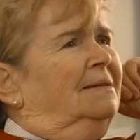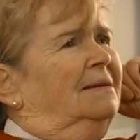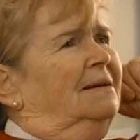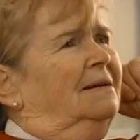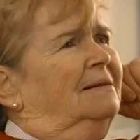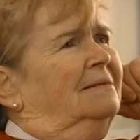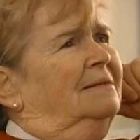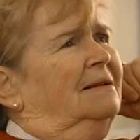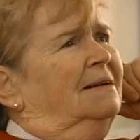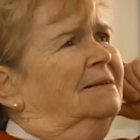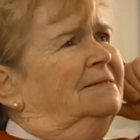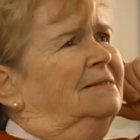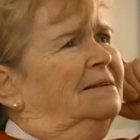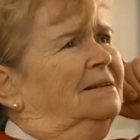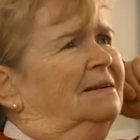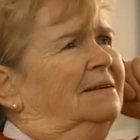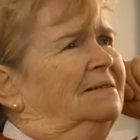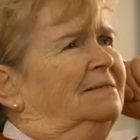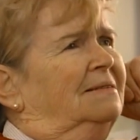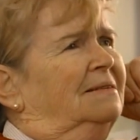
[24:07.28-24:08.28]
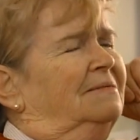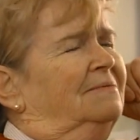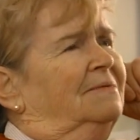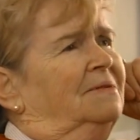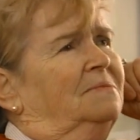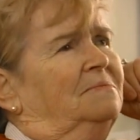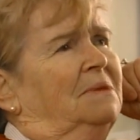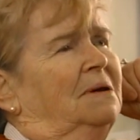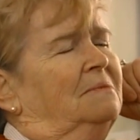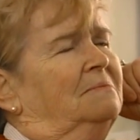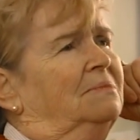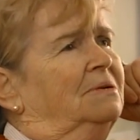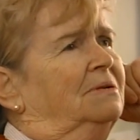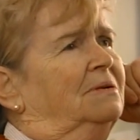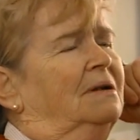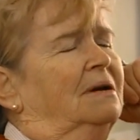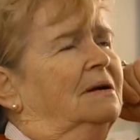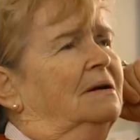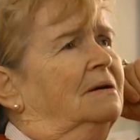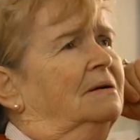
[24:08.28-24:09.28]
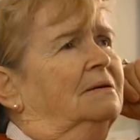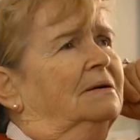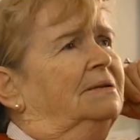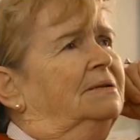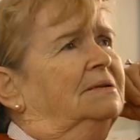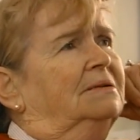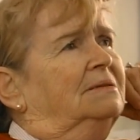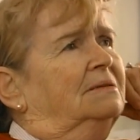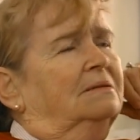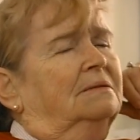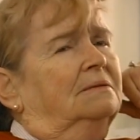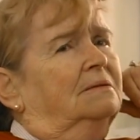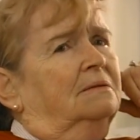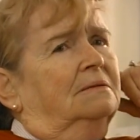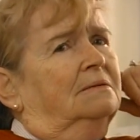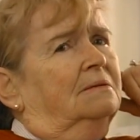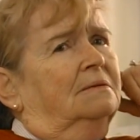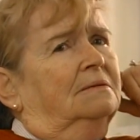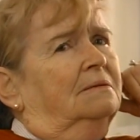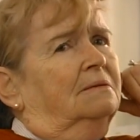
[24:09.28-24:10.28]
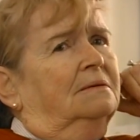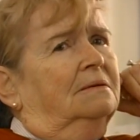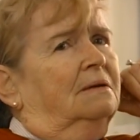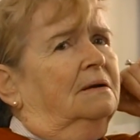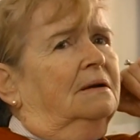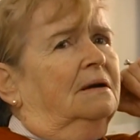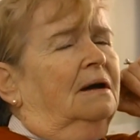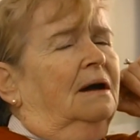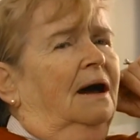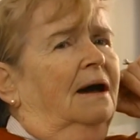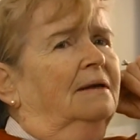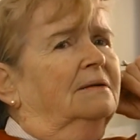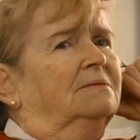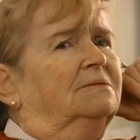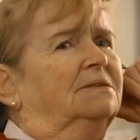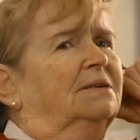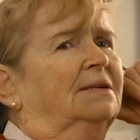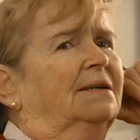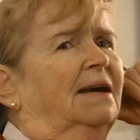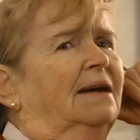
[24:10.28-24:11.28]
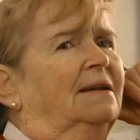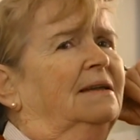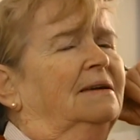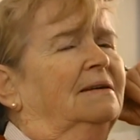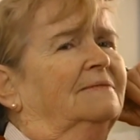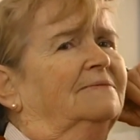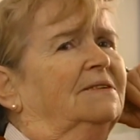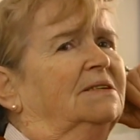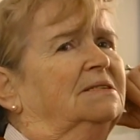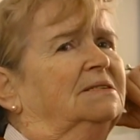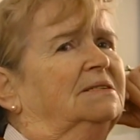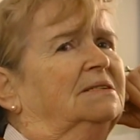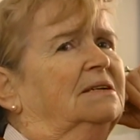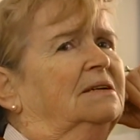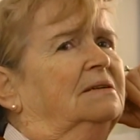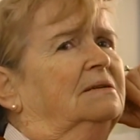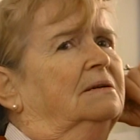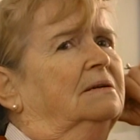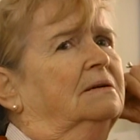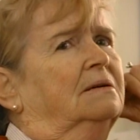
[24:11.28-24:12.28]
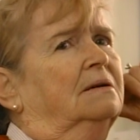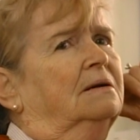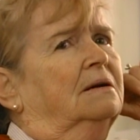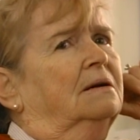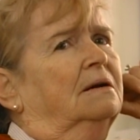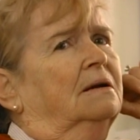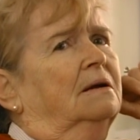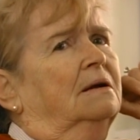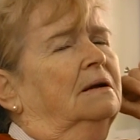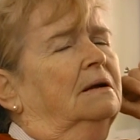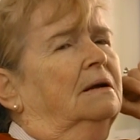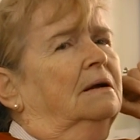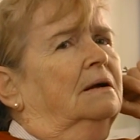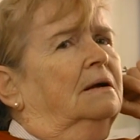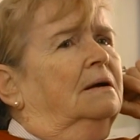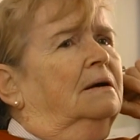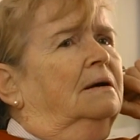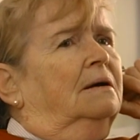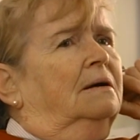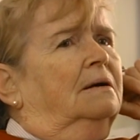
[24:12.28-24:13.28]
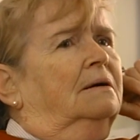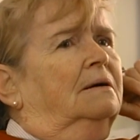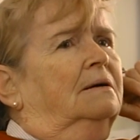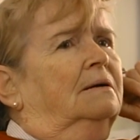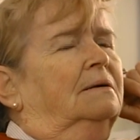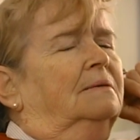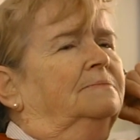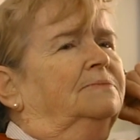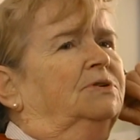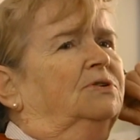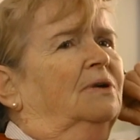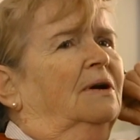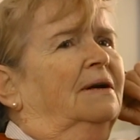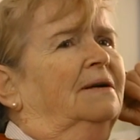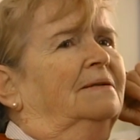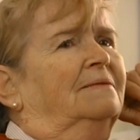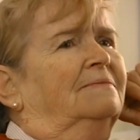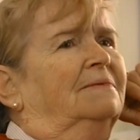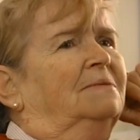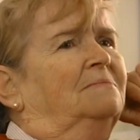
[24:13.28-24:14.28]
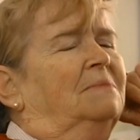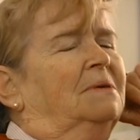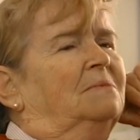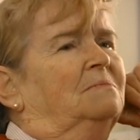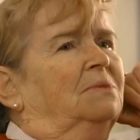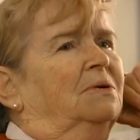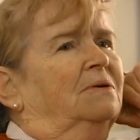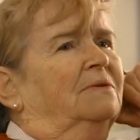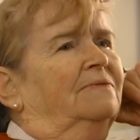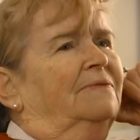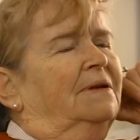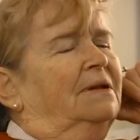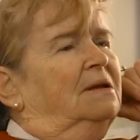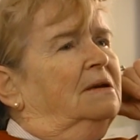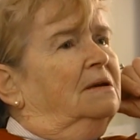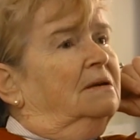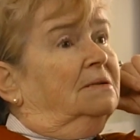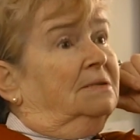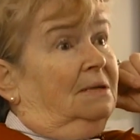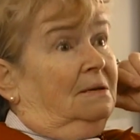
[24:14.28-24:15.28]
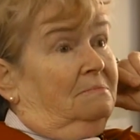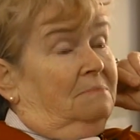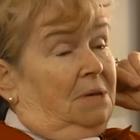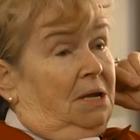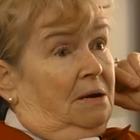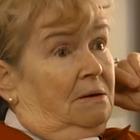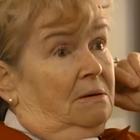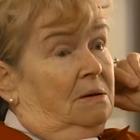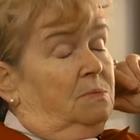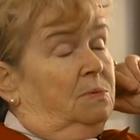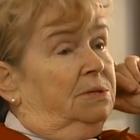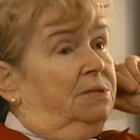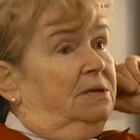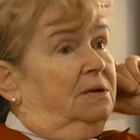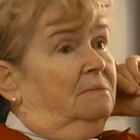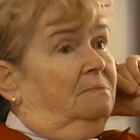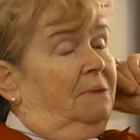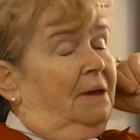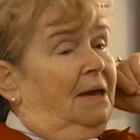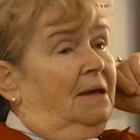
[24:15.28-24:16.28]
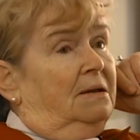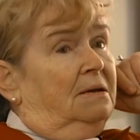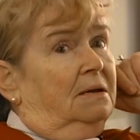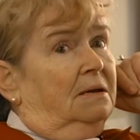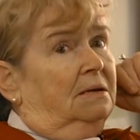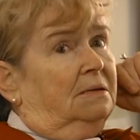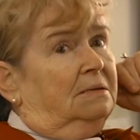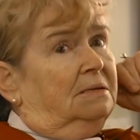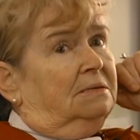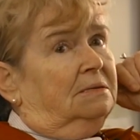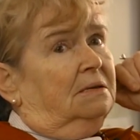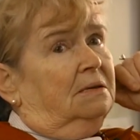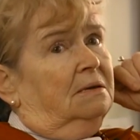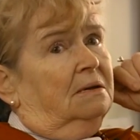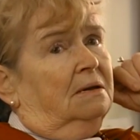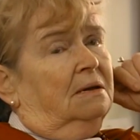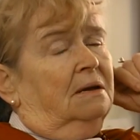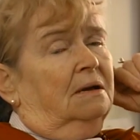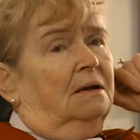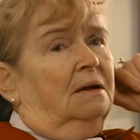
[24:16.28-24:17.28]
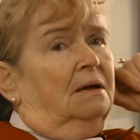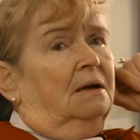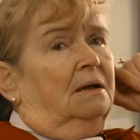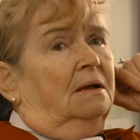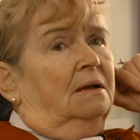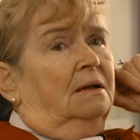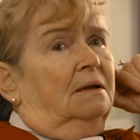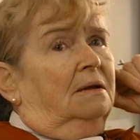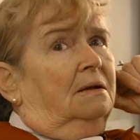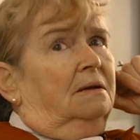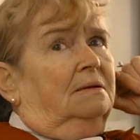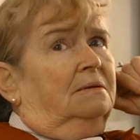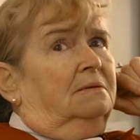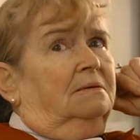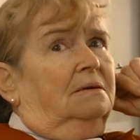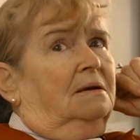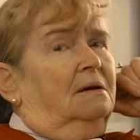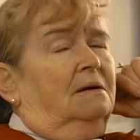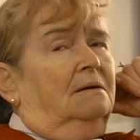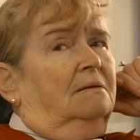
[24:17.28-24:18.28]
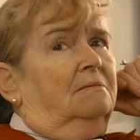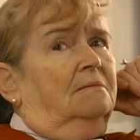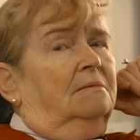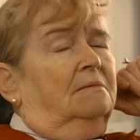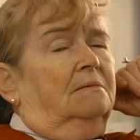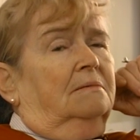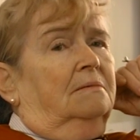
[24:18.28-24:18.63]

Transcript: No, not that I can remember. No, I didn't. I don't think any of us did. I'm trying to remember if any, except Mary with the appendix. No.